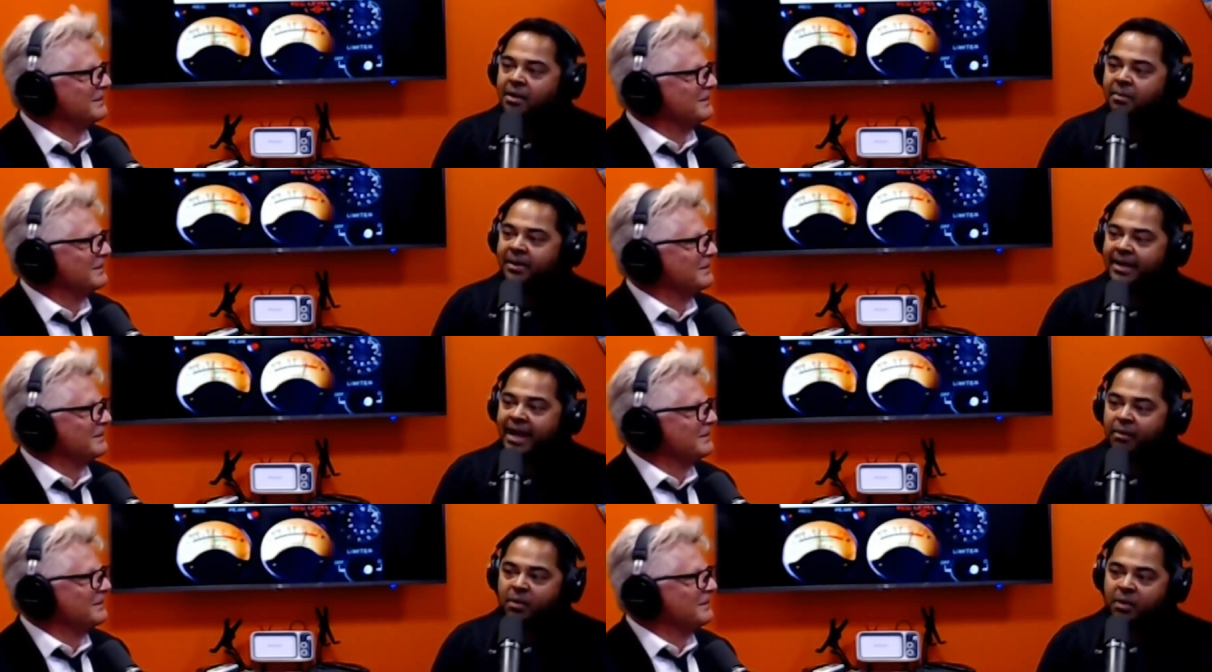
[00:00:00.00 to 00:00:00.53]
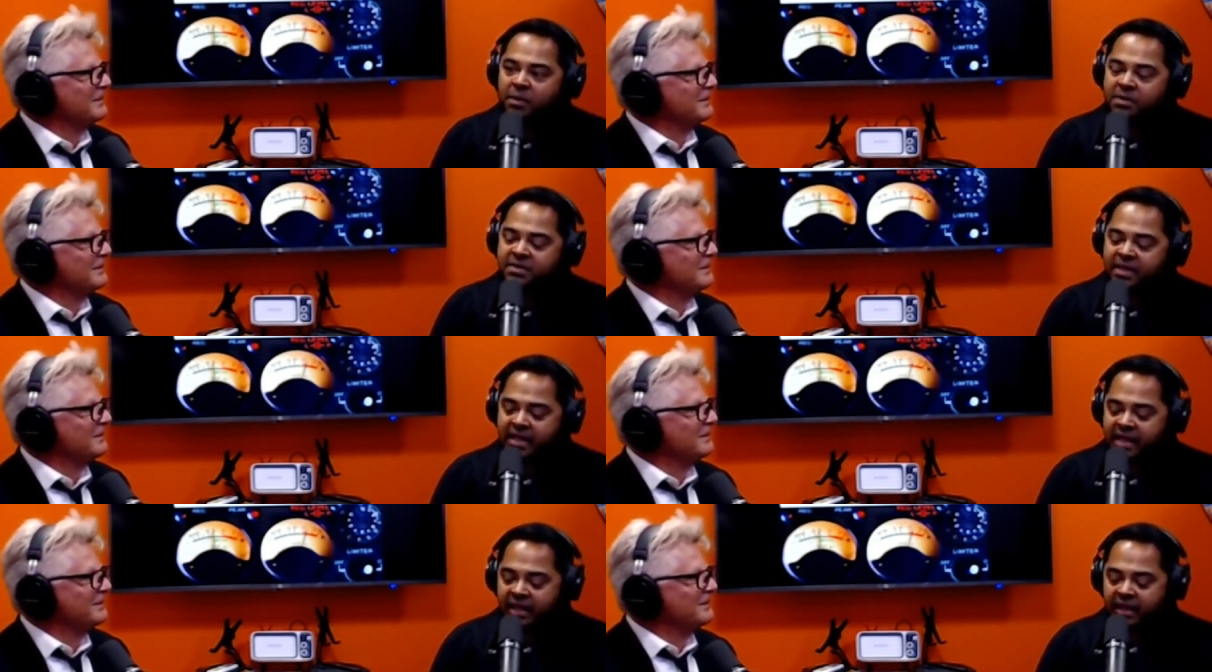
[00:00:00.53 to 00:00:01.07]
Speaker 1: but now what we're
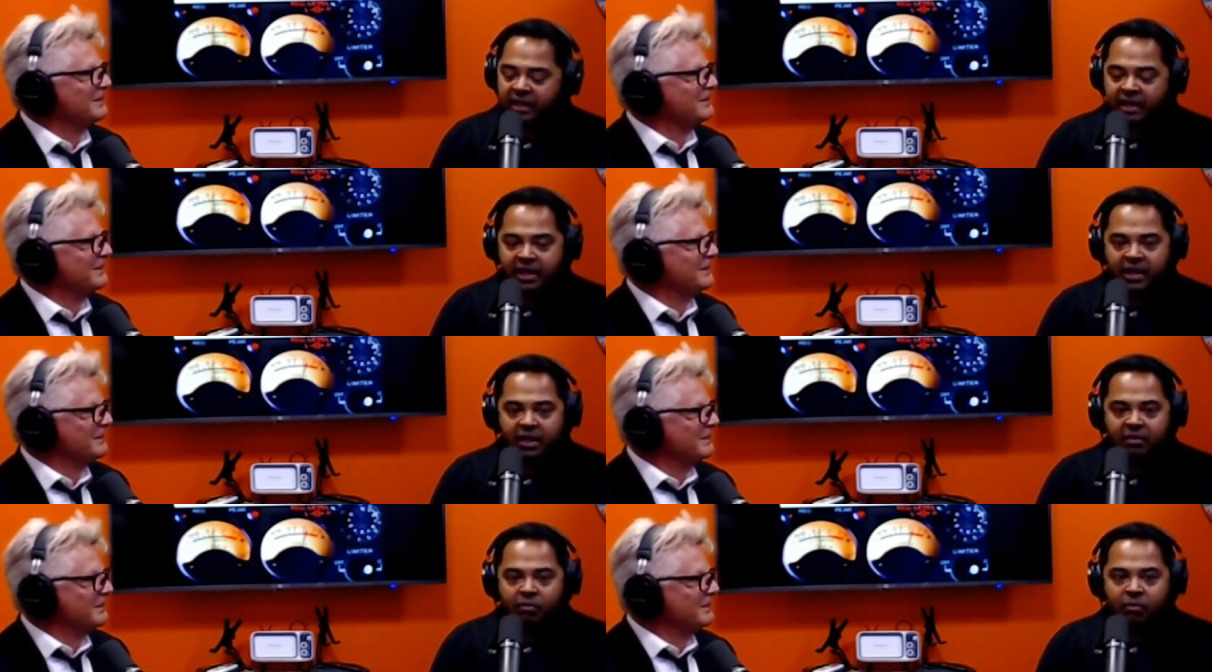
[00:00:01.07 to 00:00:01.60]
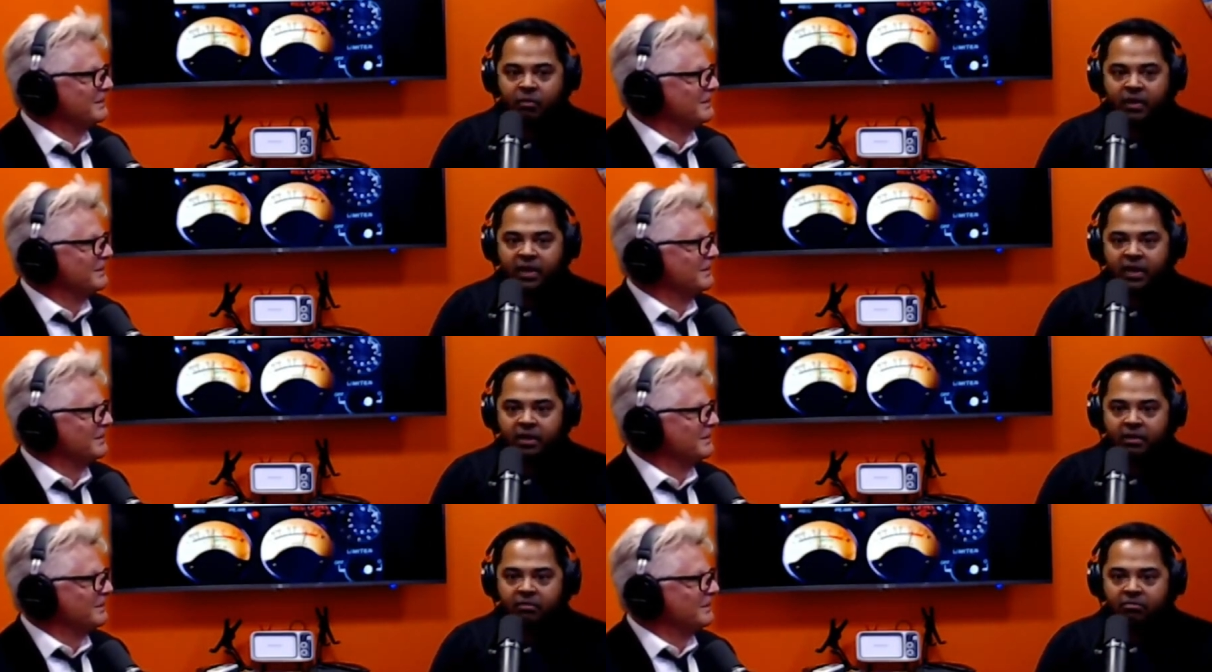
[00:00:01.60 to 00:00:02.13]
seeing in
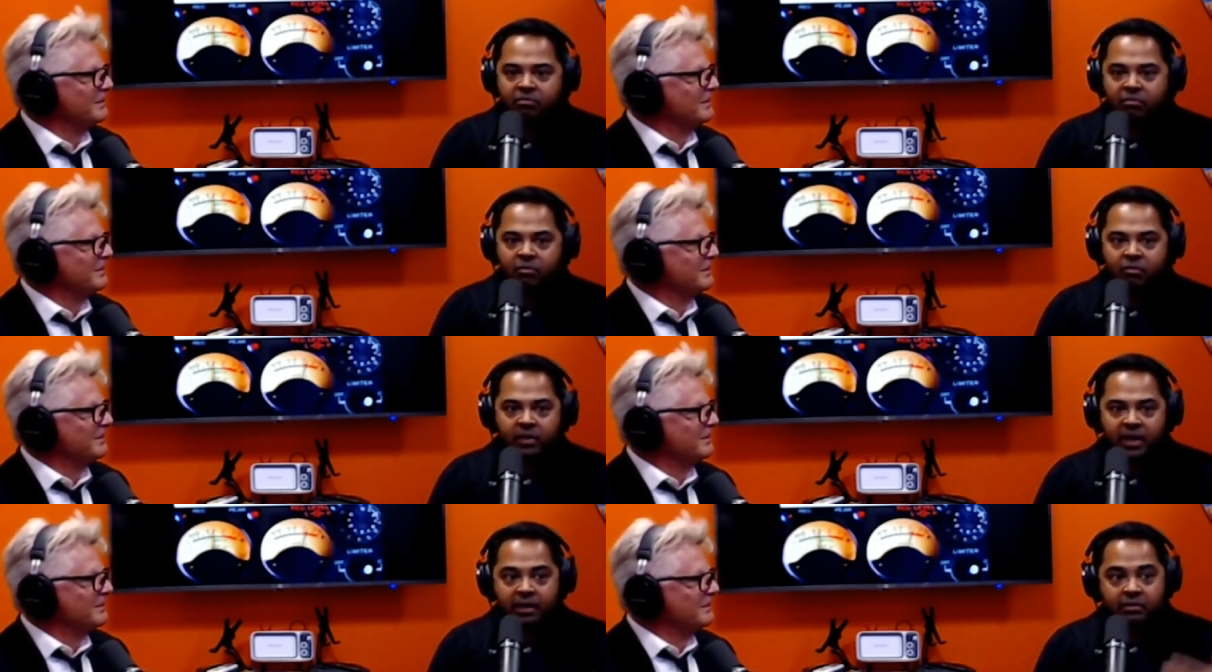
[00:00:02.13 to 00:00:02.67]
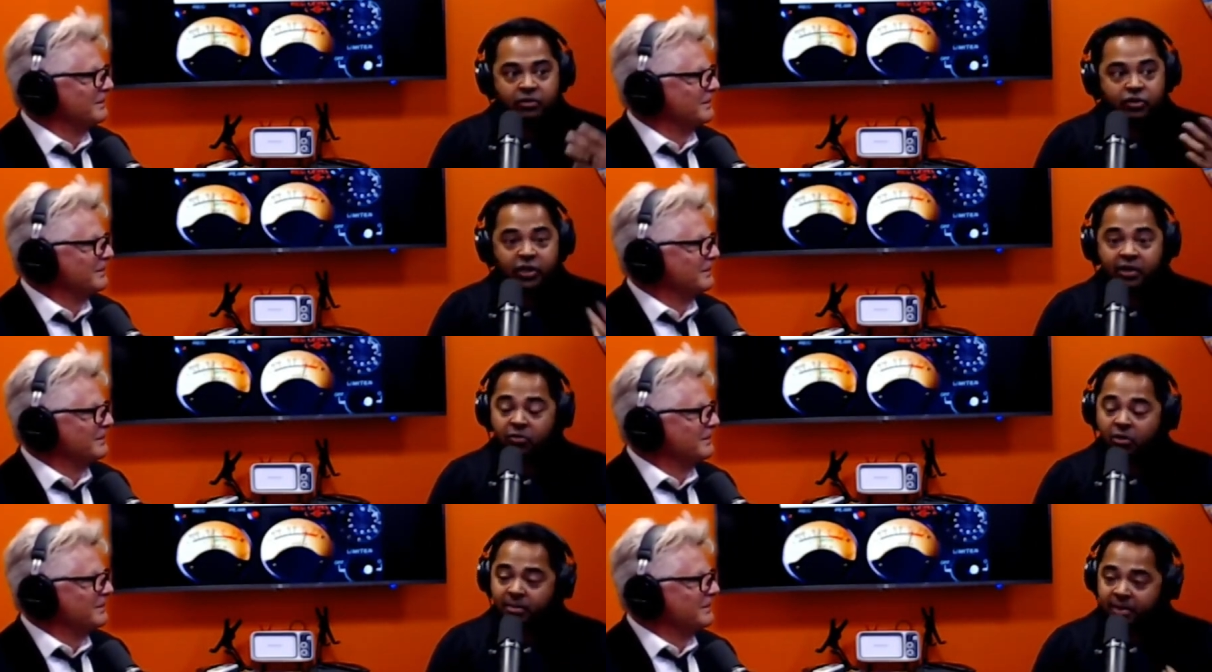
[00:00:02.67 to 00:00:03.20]
in in
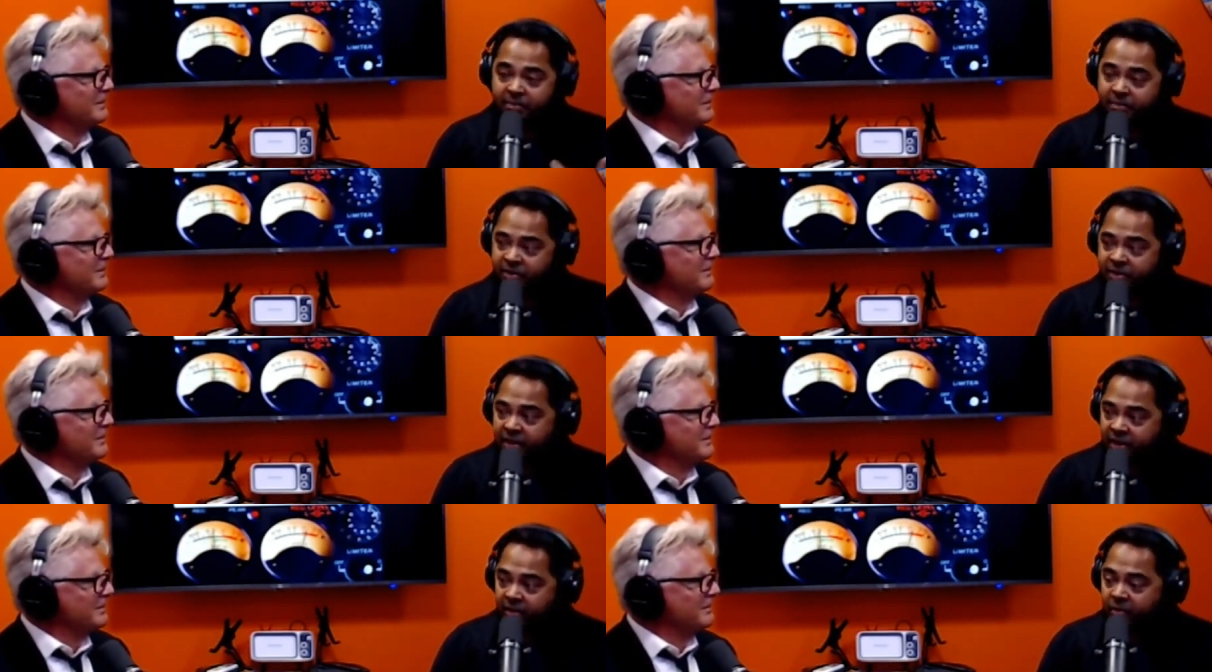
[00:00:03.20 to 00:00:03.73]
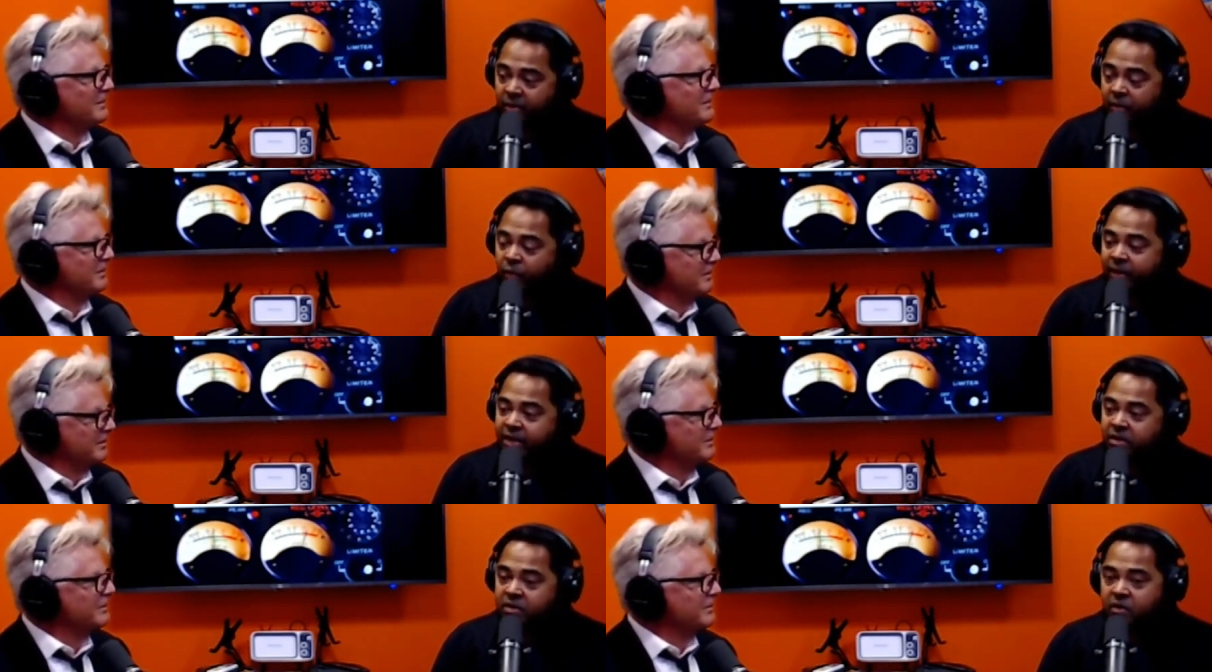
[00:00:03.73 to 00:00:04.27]
general, but particularly what
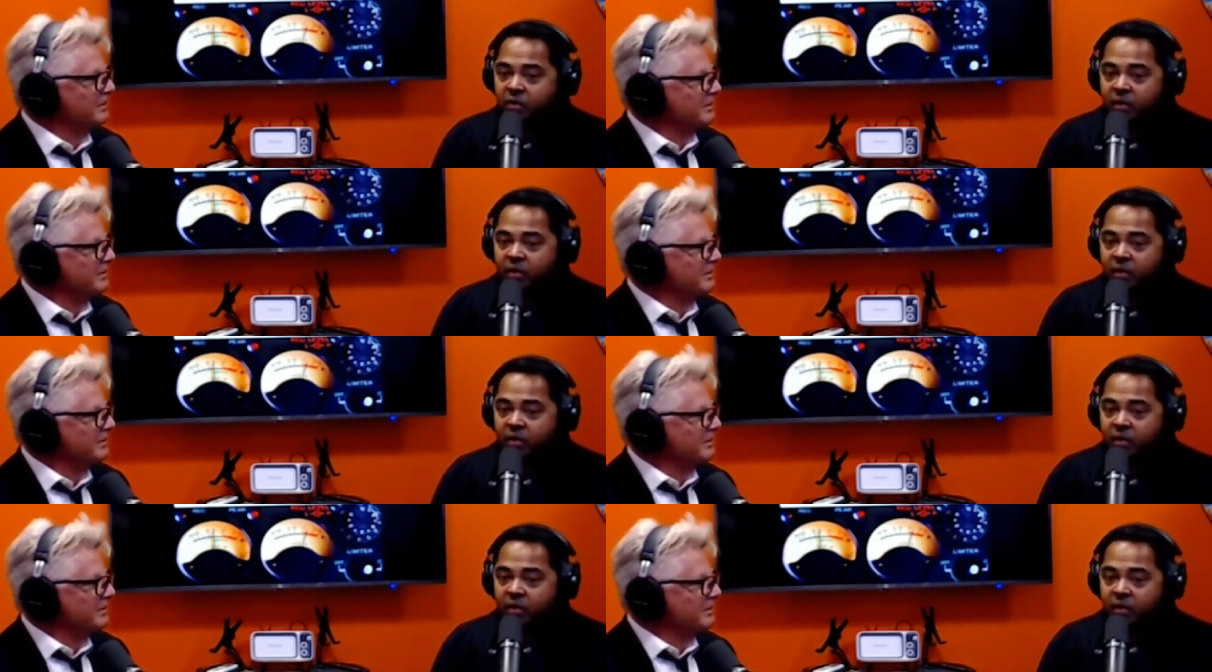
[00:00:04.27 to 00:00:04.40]
we do